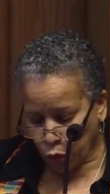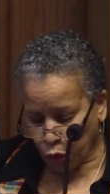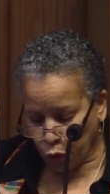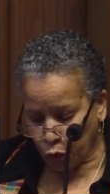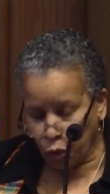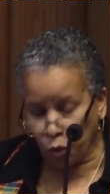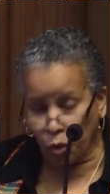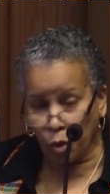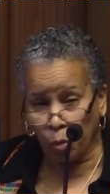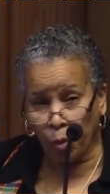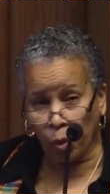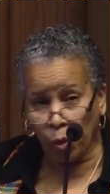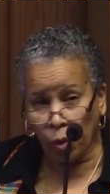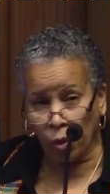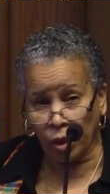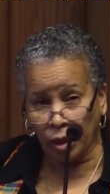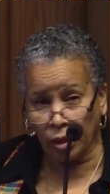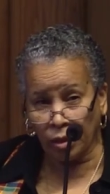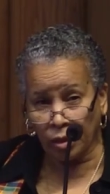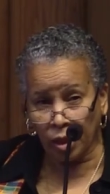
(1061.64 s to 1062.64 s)
to the
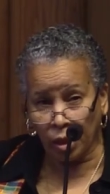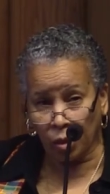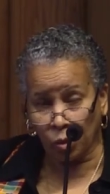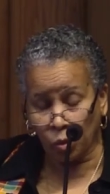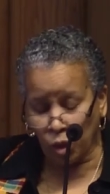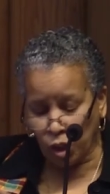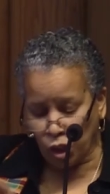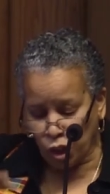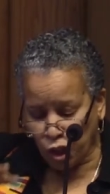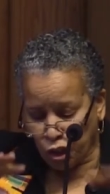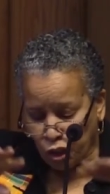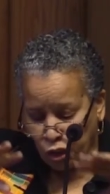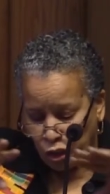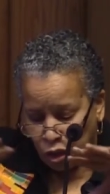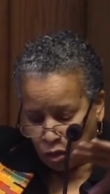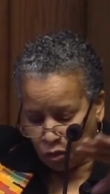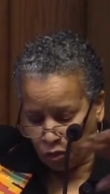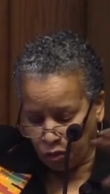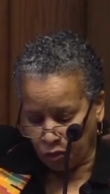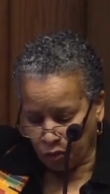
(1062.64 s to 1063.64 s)
point that we
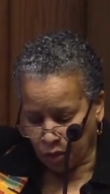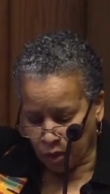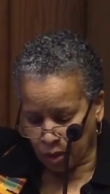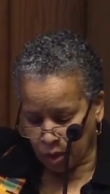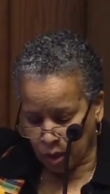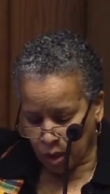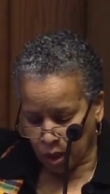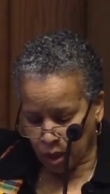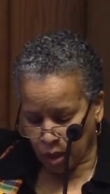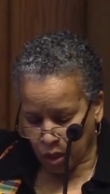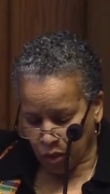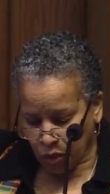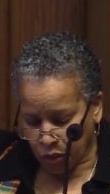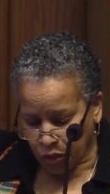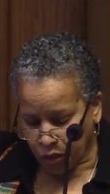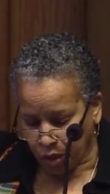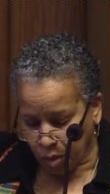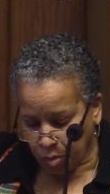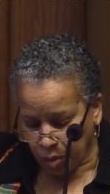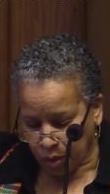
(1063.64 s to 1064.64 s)
shift
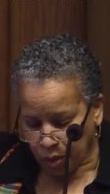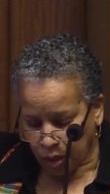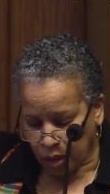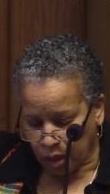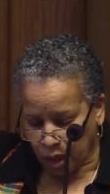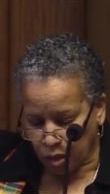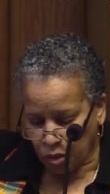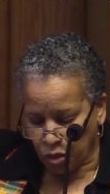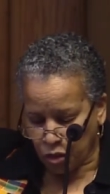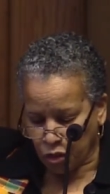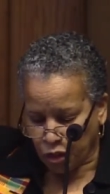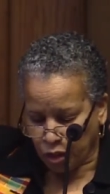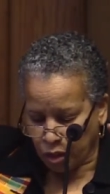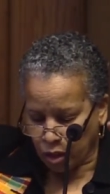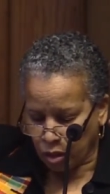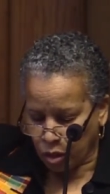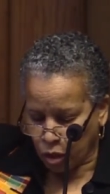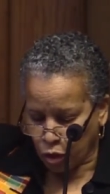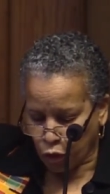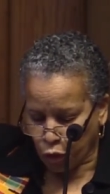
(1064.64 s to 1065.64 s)
some of the energy
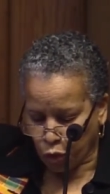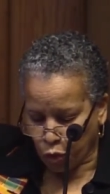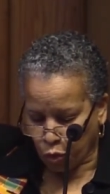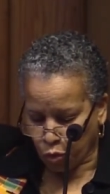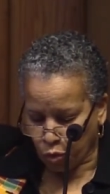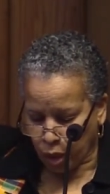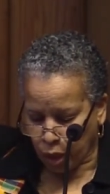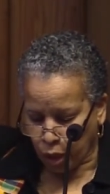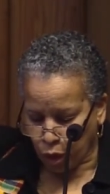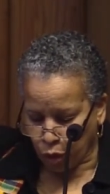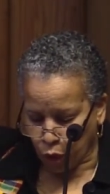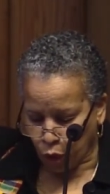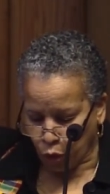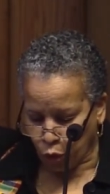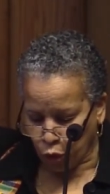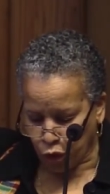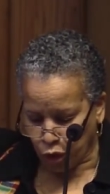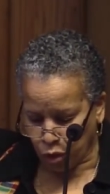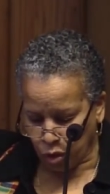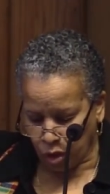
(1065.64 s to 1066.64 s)
in this great
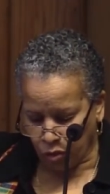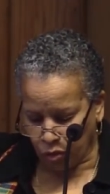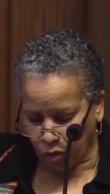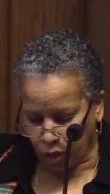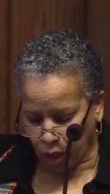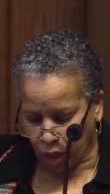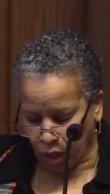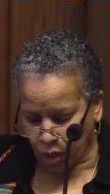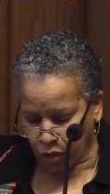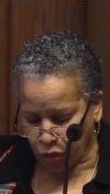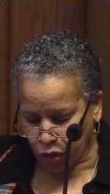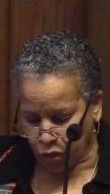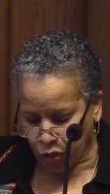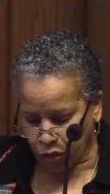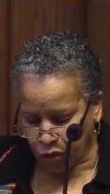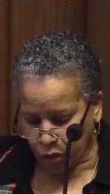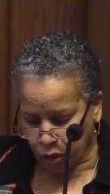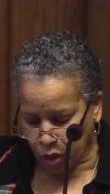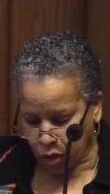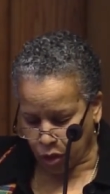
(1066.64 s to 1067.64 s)
ocean of
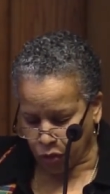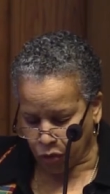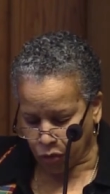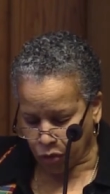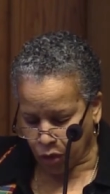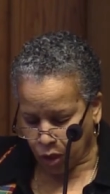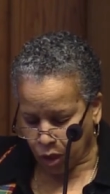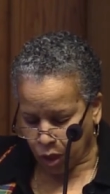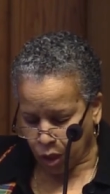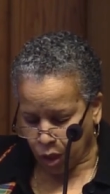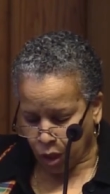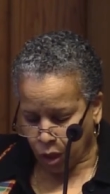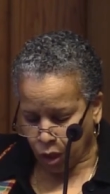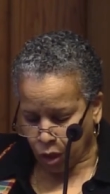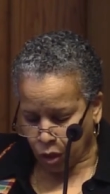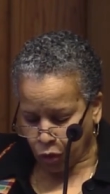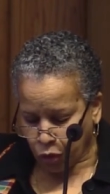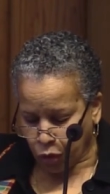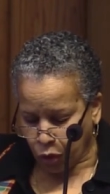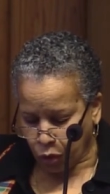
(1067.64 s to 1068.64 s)
consciousness
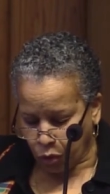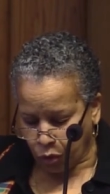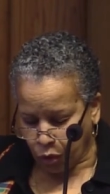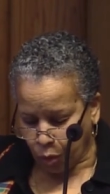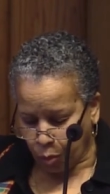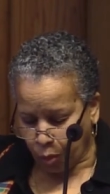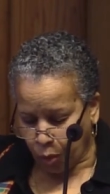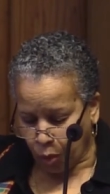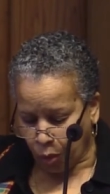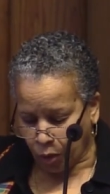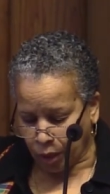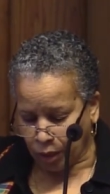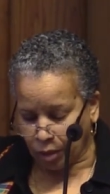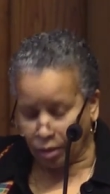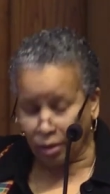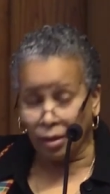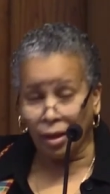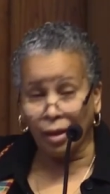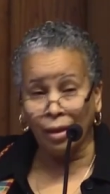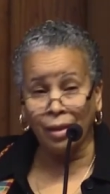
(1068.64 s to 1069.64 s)
to the
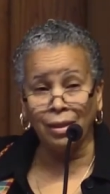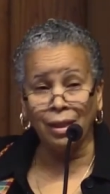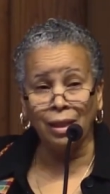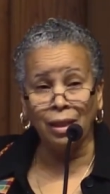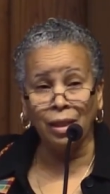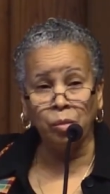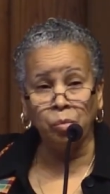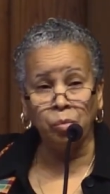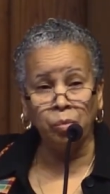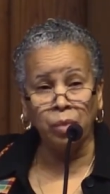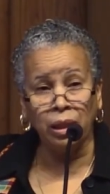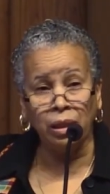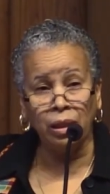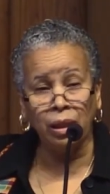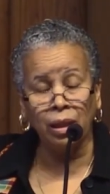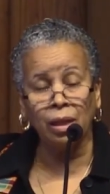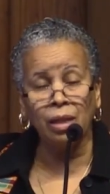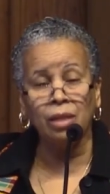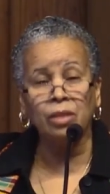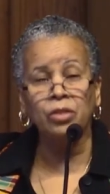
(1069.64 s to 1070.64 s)
point that it
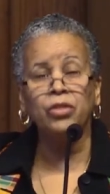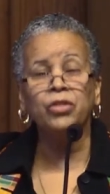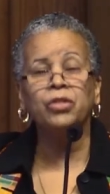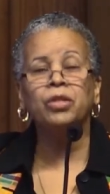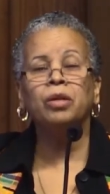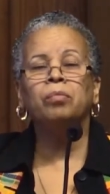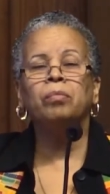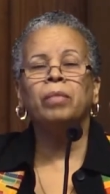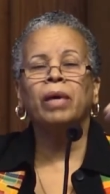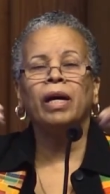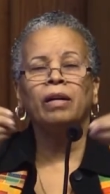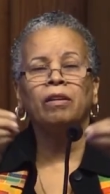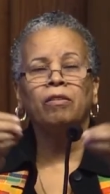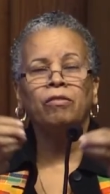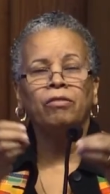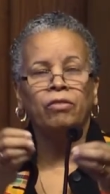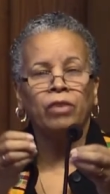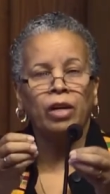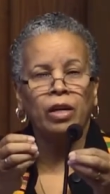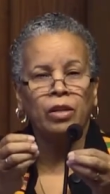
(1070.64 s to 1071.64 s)
begins to
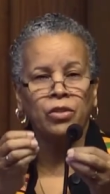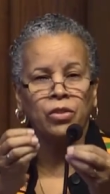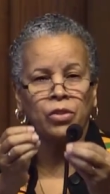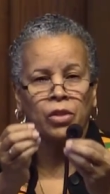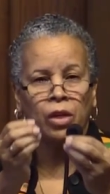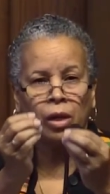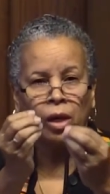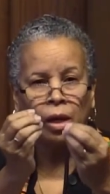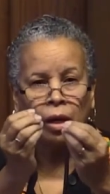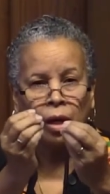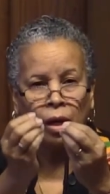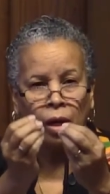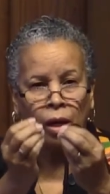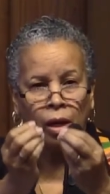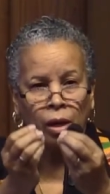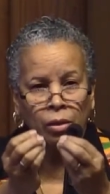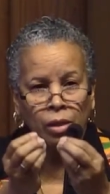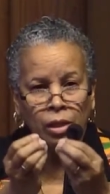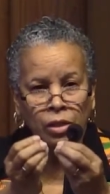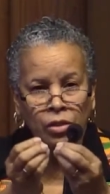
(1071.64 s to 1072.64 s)
manifest our